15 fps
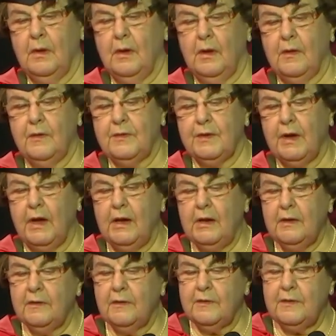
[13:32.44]

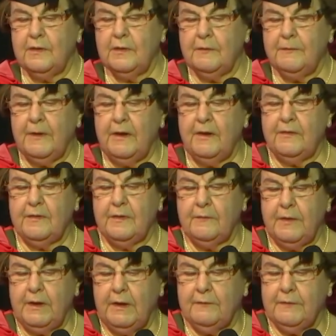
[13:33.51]
"Silence in the face of
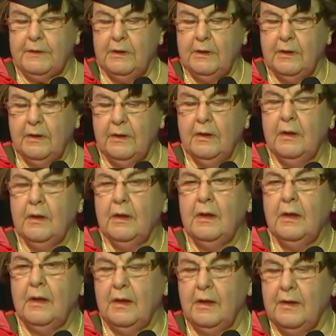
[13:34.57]
evil
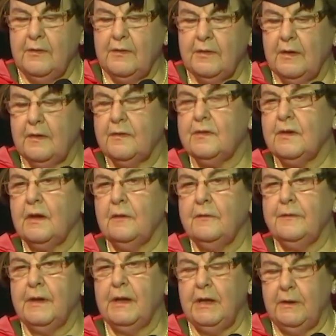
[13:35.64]
is
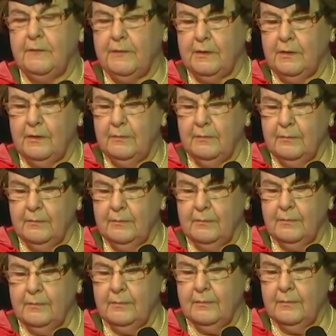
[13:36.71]
itself evil.
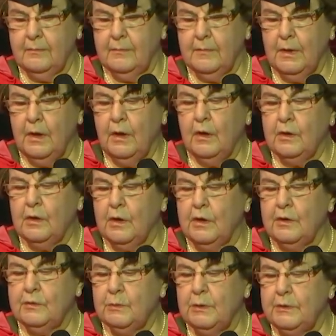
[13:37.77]

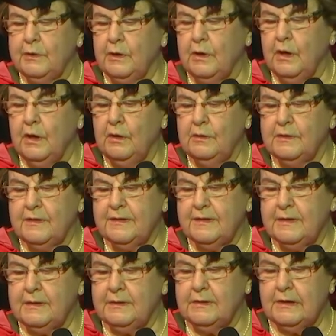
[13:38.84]
God will not hold us
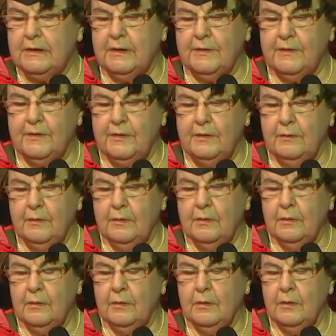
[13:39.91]
guiltless.
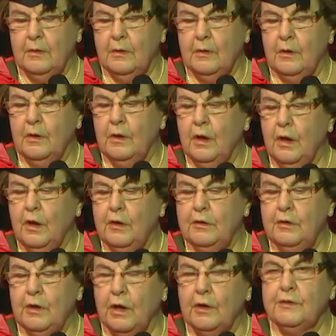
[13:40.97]

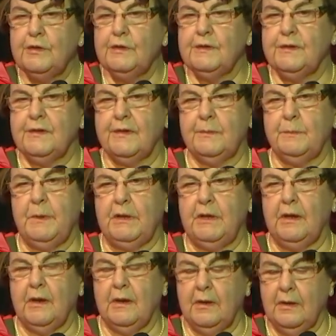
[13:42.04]
Not to
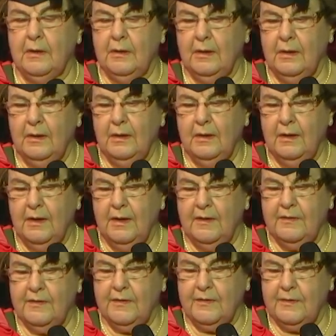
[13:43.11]
speak
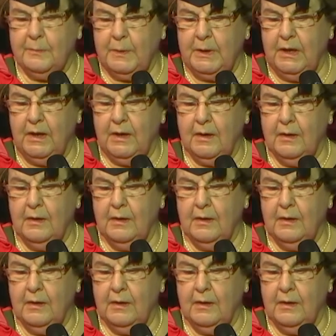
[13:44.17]
is to speak.